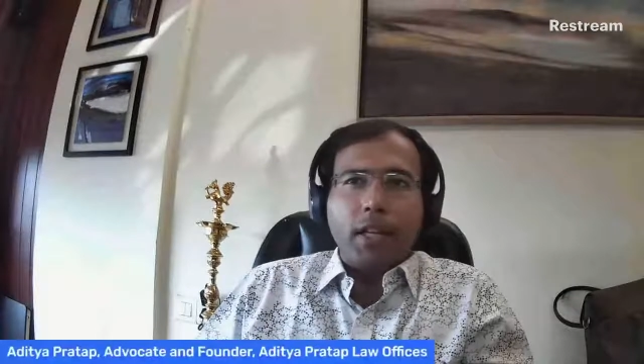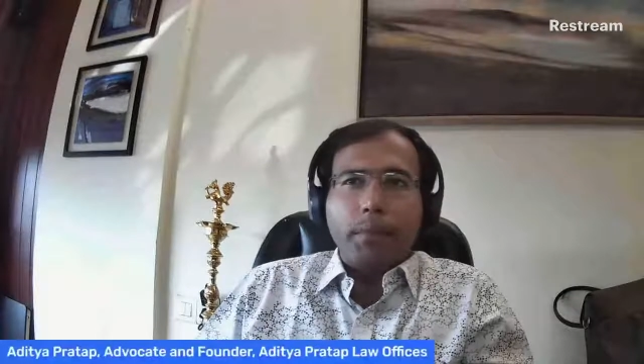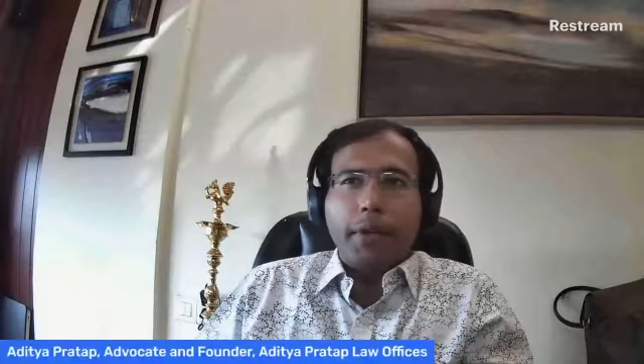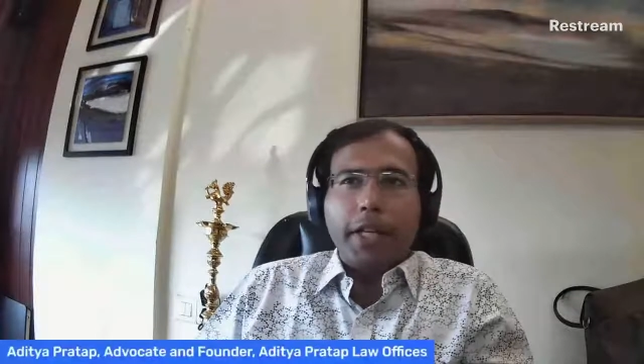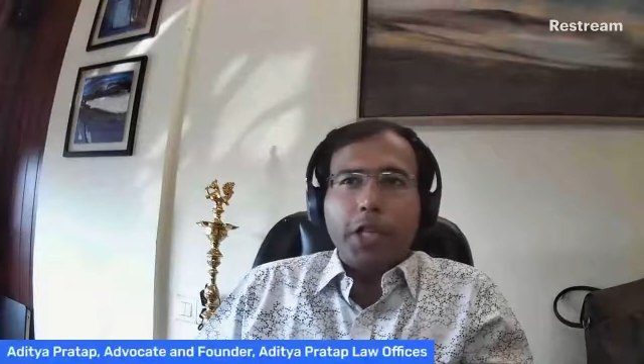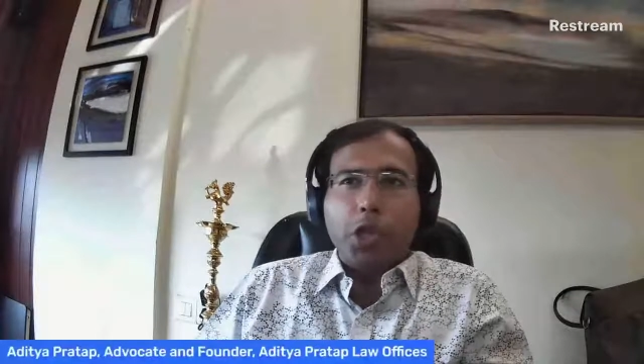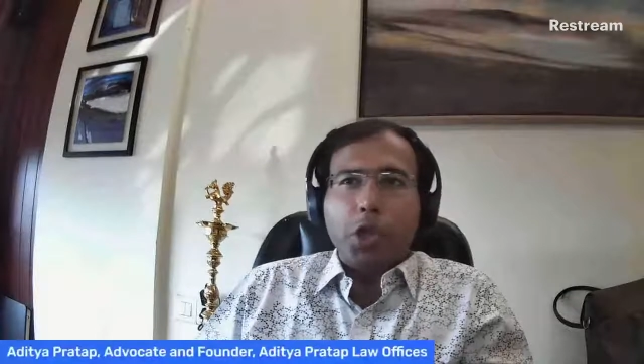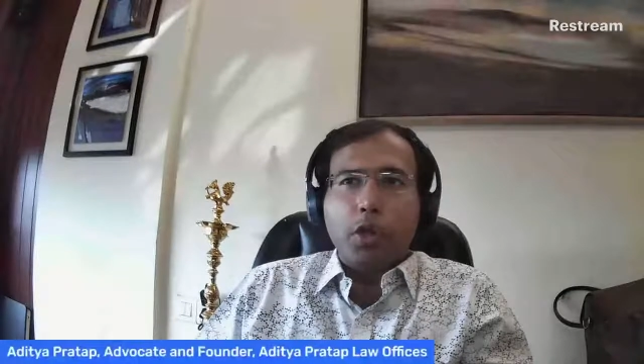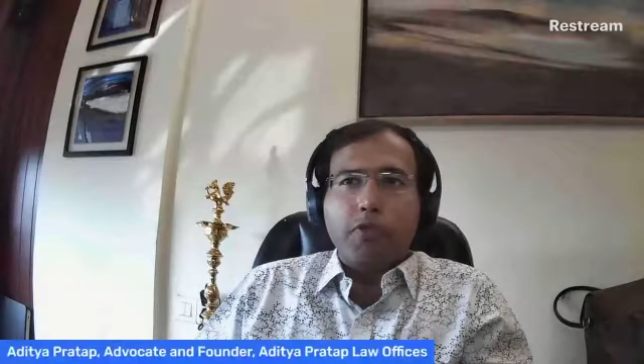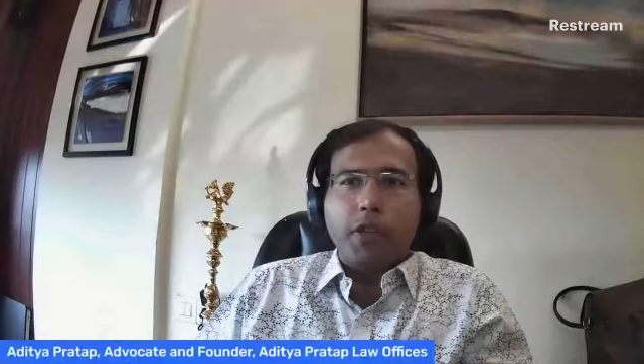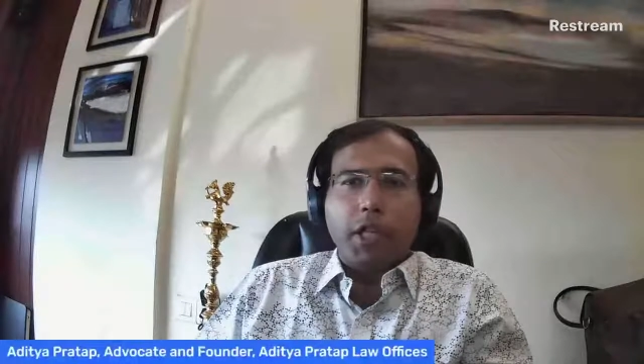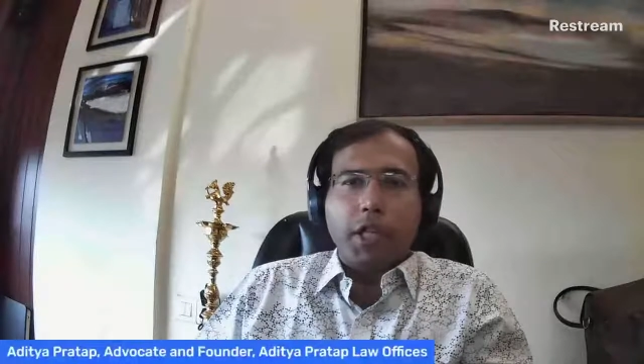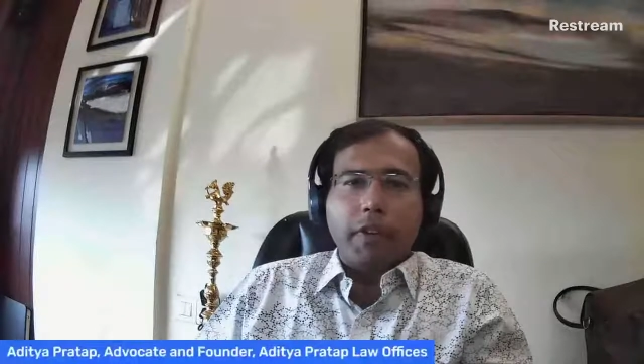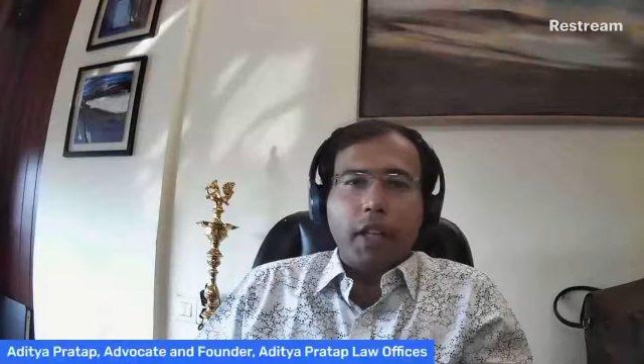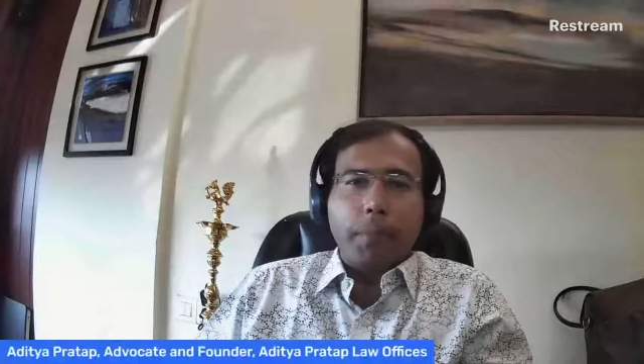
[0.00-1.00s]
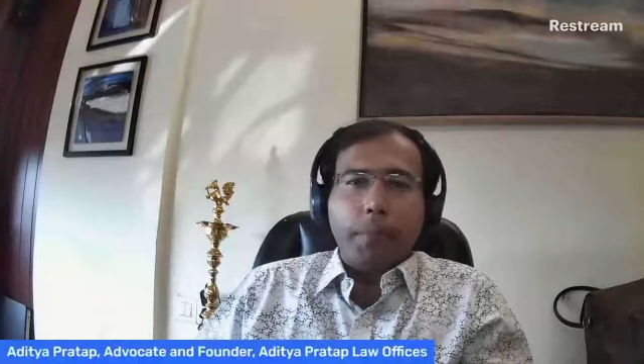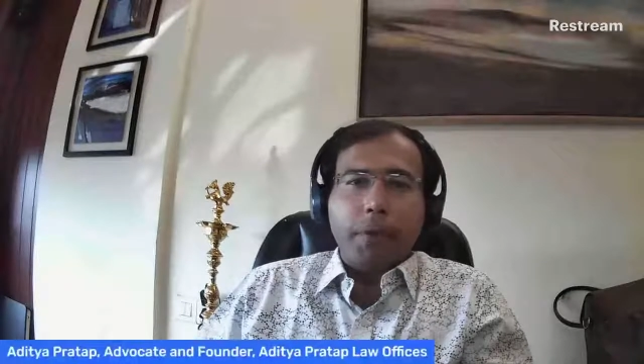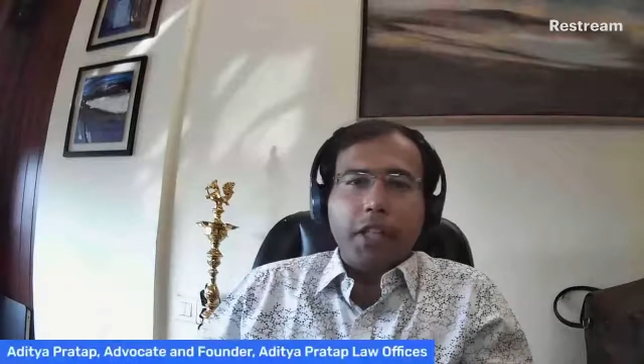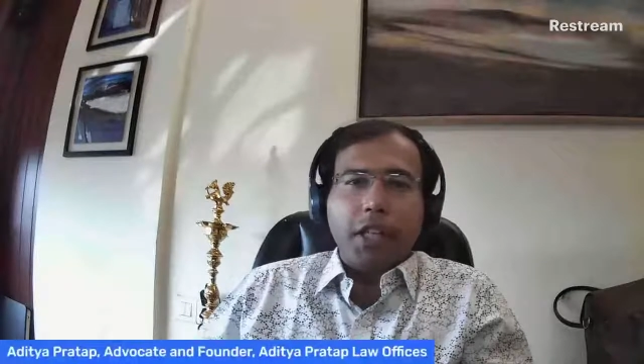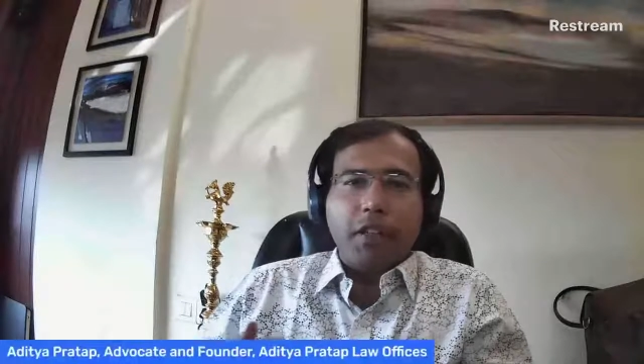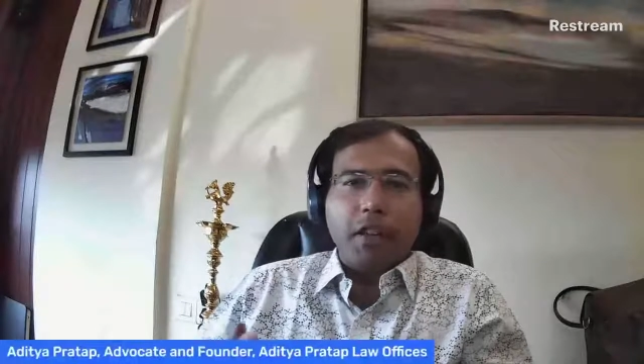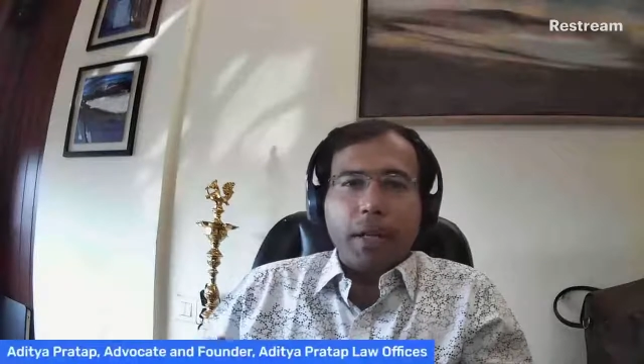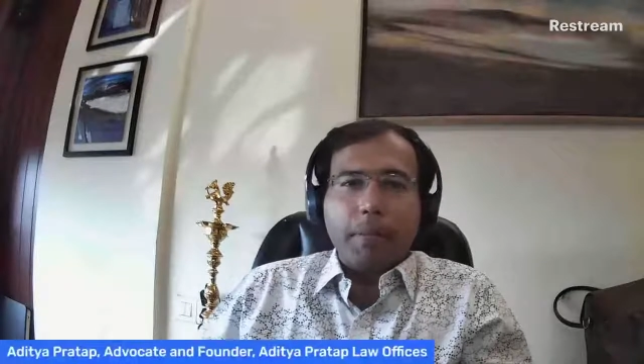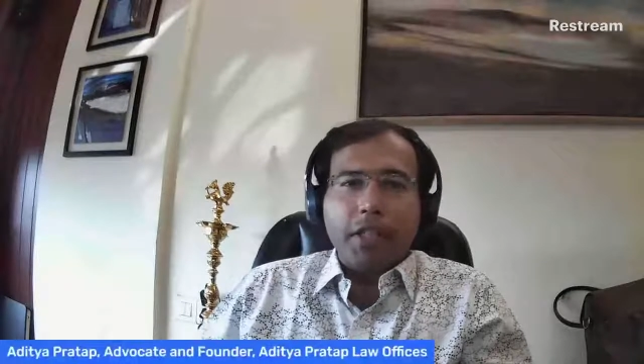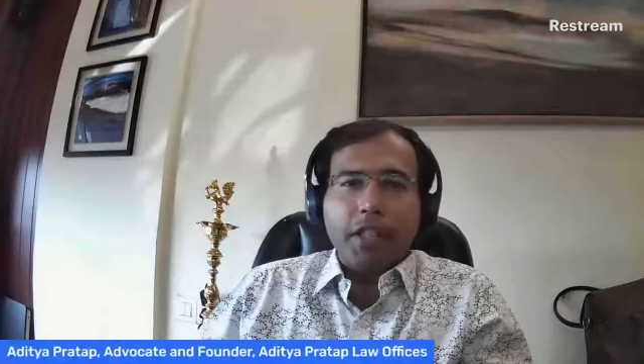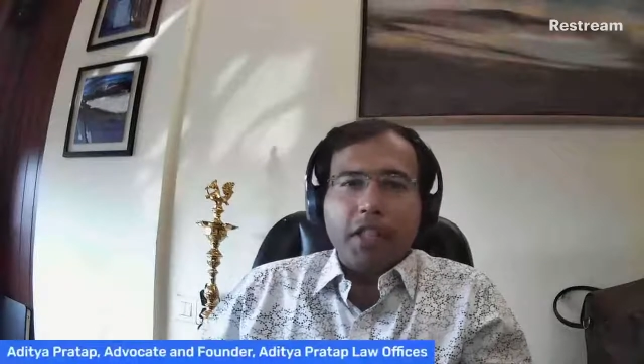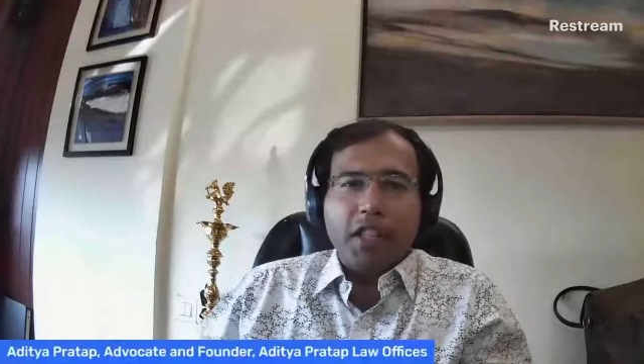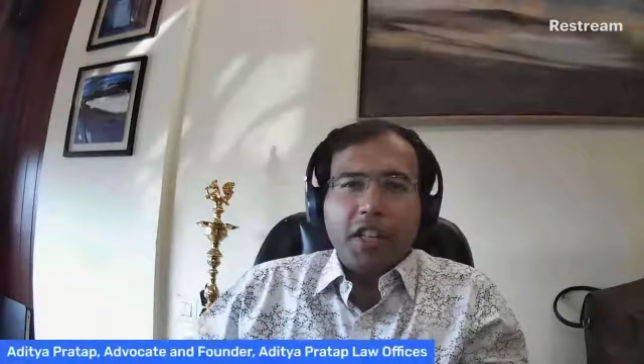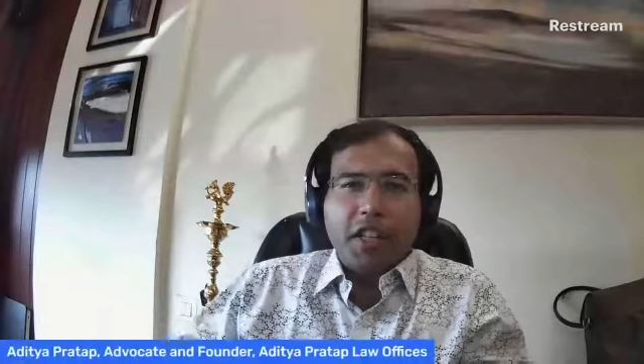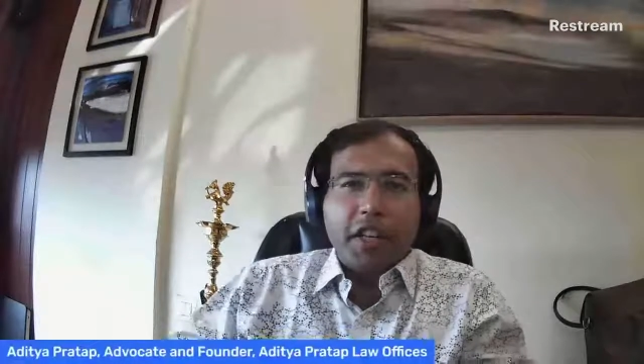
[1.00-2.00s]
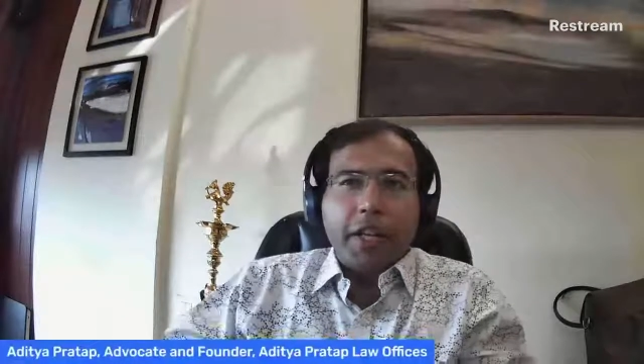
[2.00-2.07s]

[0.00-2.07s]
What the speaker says: termination of a development agreement